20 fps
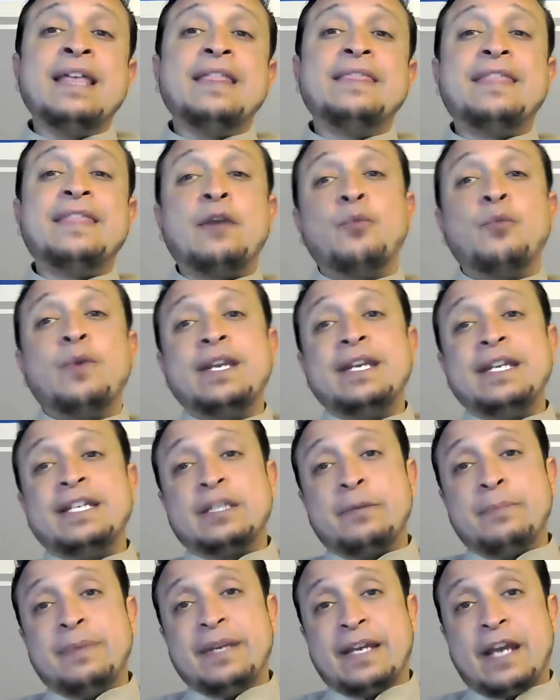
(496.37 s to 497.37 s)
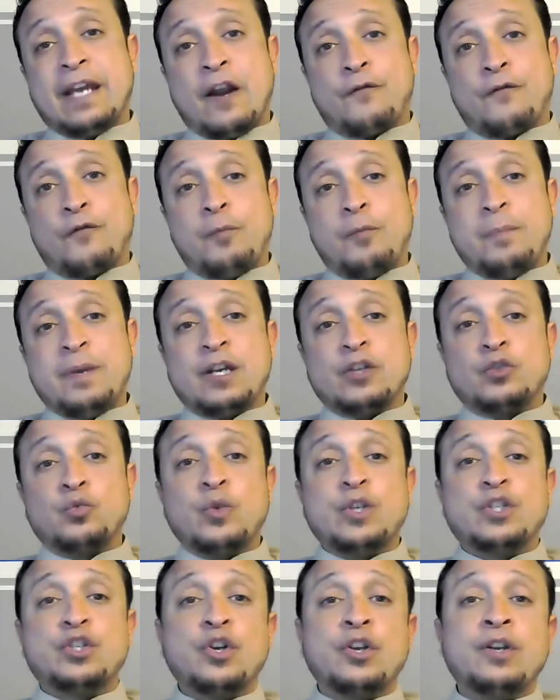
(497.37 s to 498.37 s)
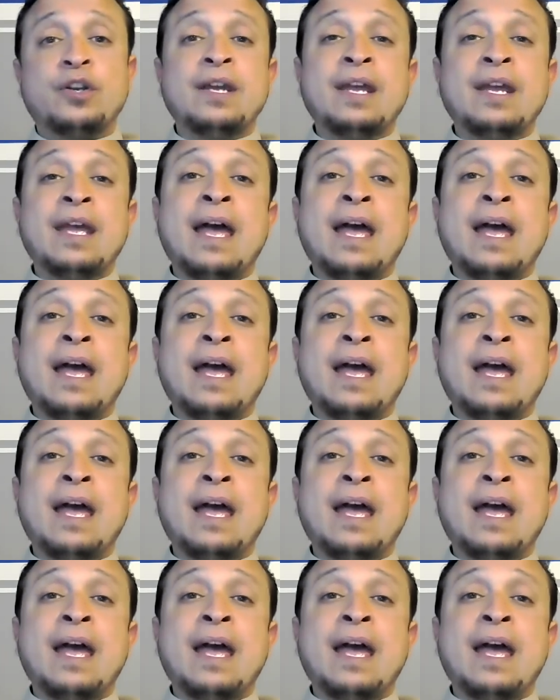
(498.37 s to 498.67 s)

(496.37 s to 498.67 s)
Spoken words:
then we need to be careful, because we should